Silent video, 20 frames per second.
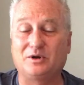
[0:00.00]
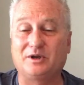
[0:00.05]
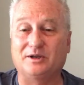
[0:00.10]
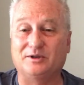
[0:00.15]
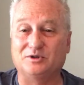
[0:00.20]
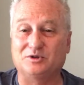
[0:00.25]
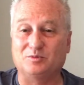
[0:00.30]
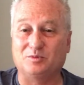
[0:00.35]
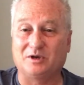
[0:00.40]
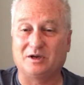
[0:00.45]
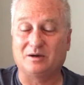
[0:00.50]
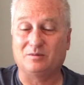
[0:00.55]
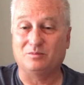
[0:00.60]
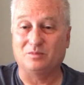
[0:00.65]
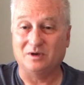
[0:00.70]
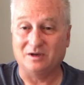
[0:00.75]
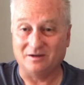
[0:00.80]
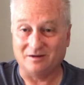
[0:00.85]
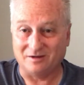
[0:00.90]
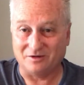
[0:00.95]
looking to
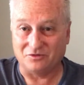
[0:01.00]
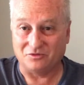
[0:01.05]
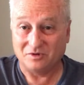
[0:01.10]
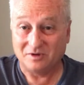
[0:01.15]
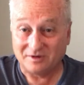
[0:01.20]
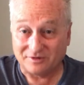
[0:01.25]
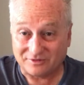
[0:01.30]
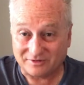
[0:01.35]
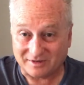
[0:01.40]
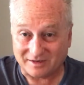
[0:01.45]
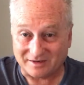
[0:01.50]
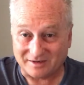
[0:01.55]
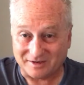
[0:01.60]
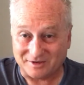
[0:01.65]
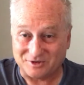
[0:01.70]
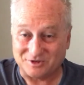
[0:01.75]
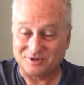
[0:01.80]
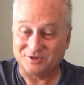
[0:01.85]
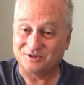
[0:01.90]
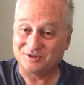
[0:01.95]
become millionaire real estate
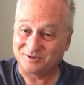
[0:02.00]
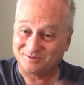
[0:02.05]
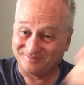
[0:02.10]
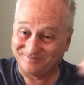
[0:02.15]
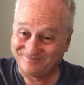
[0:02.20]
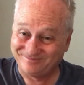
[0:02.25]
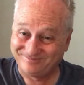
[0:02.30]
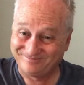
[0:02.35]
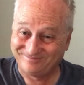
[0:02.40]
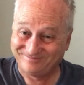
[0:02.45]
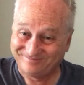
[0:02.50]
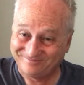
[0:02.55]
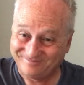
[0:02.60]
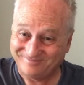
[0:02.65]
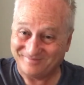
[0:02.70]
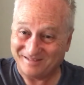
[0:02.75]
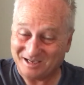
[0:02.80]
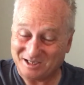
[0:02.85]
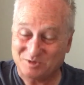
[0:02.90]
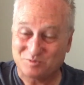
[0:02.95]
agents.
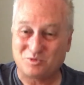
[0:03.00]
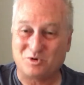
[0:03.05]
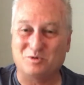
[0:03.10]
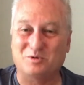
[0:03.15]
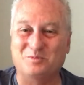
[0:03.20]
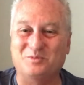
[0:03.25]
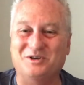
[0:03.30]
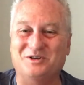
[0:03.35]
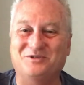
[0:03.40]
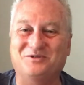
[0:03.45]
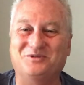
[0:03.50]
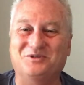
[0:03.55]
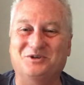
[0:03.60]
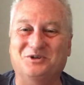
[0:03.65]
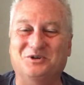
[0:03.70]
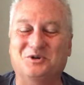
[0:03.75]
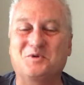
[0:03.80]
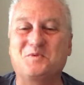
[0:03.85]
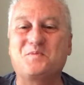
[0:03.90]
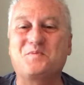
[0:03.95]
That's probably for
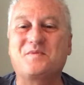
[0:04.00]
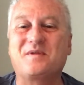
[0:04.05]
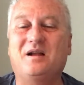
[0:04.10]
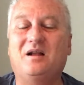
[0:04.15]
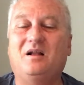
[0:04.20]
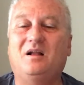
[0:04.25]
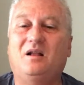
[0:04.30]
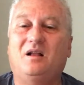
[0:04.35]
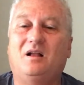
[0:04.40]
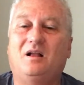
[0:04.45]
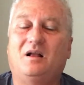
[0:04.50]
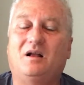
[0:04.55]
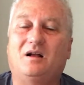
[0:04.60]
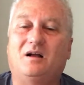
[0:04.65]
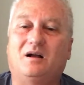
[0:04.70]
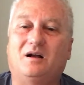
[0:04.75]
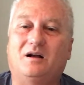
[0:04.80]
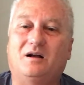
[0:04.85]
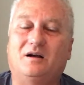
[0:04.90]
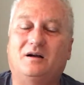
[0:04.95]
you.
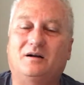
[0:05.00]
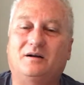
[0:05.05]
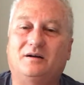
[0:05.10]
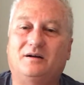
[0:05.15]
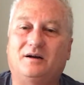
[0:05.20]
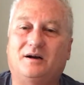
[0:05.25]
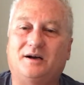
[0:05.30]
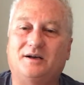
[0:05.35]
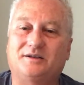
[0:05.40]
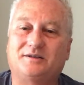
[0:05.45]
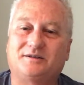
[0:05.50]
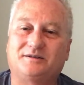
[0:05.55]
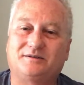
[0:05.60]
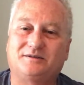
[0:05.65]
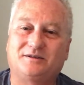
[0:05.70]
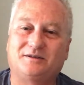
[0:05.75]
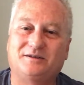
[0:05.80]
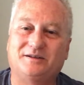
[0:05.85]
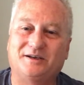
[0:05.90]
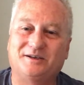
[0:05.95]
Guys,
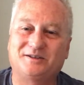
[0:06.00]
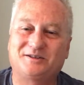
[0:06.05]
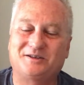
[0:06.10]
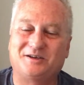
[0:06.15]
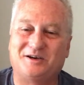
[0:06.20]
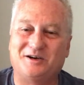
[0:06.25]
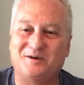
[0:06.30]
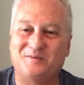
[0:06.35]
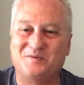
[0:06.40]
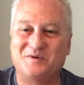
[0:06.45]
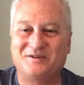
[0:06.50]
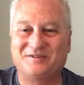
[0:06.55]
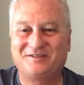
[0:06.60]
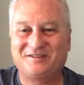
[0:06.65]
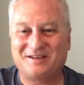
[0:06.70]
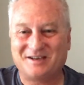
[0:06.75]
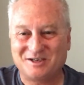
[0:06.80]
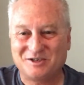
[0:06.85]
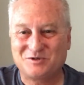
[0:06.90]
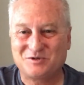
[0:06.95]
till next time,
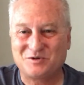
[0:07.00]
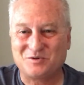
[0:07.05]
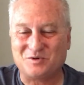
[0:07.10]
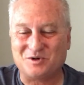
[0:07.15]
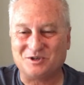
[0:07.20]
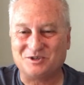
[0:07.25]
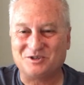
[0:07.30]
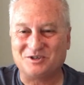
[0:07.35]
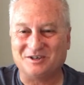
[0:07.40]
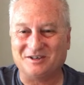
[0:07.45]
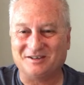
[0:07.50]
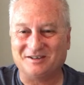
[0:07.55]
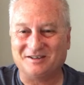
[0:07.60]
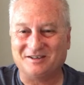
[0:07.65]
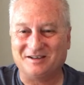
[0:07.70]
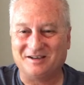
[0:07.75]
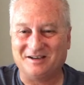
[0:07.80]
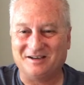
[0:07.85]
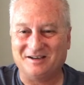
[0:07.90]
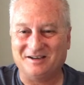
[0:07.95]
thanks for watching,
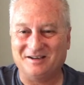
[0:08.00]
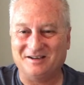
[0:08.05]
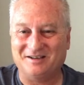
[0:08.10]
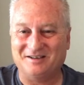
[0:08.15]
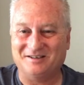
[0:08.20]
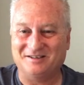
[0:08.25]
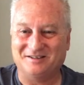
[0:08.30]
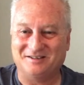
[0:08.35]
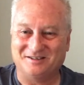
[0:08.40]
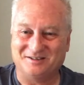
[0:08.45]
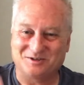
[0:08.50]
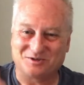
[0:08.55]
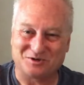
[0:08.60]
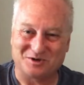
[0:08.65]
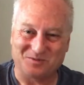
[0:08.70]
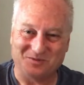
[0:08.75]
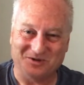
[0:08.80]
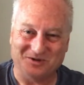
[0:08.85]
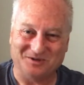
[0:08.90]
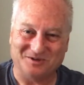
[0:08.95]
and it's
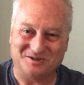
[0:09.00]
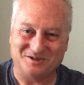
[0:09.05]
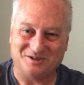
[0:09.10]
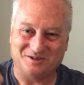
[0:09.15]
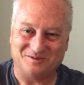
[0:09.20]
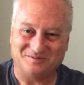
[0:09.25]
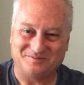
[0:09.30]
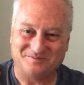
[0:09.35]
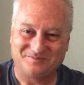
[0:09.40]
GillT.